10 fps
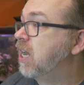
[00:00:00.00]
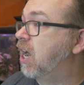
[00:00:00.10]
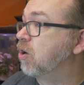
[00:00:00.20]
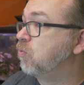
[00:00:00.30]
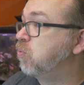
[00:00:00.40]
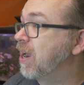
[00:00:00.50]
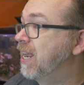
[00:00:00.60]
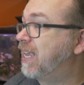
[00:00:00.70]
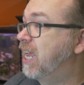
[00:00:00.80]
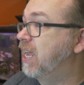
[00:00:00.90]
uh,
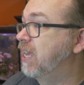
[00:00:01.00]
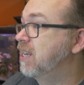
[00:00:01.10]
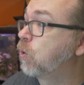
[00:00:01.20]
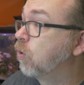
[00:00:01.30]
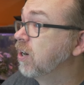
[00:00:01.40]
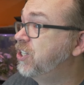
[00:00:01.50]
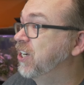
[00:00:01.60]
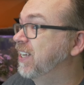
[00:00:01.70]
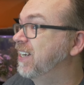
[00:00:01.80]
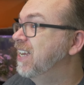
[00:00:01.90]
Renegade,
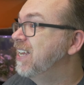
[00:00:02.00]
Origin,